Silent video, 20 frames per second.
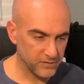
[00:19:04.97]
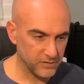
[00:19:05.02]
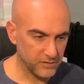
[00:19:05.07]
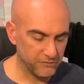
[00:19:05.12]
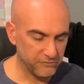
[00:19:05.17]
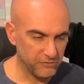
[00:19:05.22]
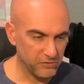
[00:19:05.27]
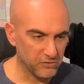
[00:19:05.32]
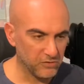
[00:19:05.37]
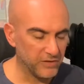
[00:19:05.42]

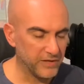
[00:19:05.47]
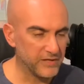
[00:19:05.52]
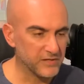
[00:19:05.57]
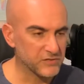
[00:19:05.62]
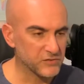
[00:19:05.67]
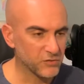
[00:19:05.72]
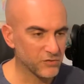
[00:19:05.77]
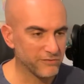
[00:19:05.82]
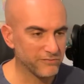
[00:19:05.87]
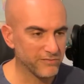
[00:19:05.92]
If you like
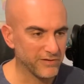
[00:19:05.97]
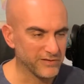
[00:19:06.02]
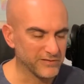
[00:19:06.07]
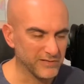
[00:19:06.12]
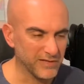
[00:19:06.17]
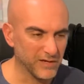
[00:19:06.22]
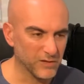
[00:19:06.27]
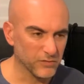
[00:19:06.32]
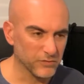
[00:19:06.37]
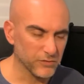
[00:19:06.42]
sort of like
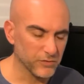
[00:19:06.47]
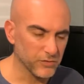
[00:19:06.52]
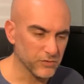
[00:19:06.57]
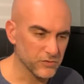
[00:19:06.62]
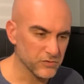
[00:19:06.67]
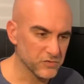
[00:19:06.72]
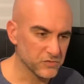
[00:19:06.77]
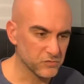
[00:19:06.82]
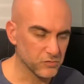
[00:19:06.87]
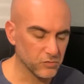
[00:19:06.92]
the Elder
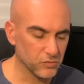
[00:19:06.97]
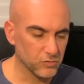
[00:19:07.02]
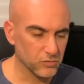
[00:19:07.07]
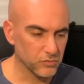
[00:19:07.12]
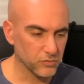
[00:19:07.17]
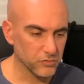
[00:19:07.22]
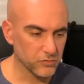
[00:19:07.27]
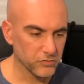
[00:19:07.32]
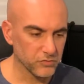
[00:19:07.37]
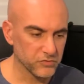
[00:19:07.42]

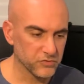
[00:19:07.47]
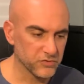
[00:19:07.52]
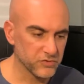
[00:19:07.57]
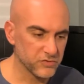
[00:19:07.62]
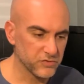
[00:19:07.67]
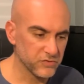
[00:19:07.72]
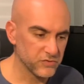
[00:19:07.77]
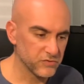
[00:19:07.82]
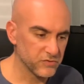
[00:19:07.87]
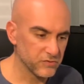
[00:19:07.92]

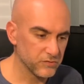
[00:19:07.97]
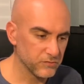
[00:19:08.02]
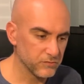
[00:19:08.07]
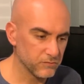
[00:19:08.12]
Scrolls,